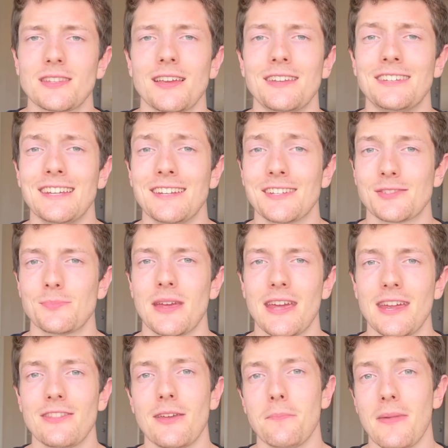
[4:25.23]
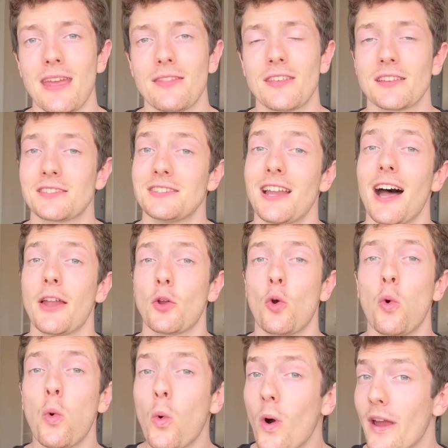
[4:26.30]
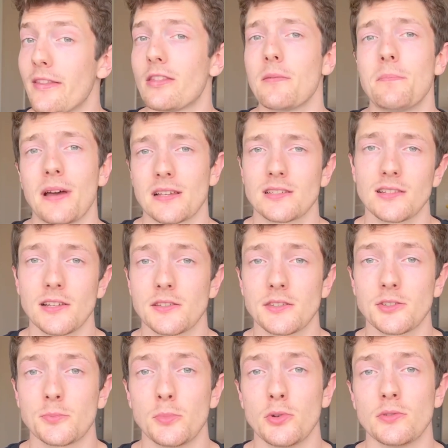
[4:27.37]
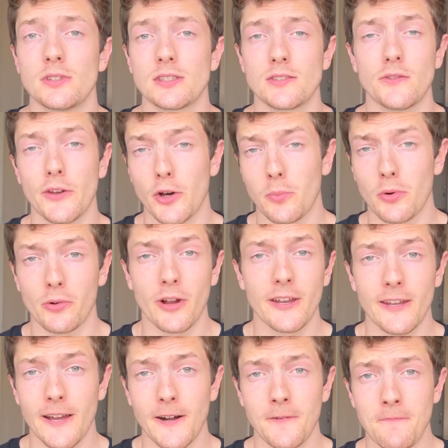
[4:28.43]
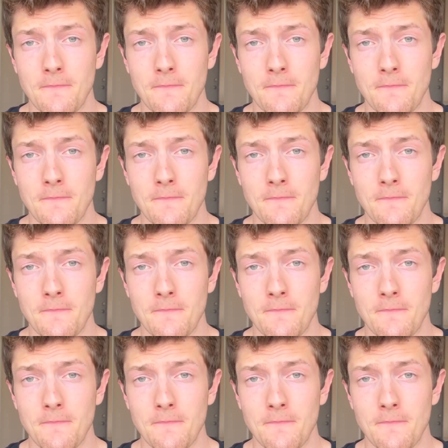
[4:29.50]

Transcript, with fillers: that Adidas made that make this not quite the best laceless boot that's available right now.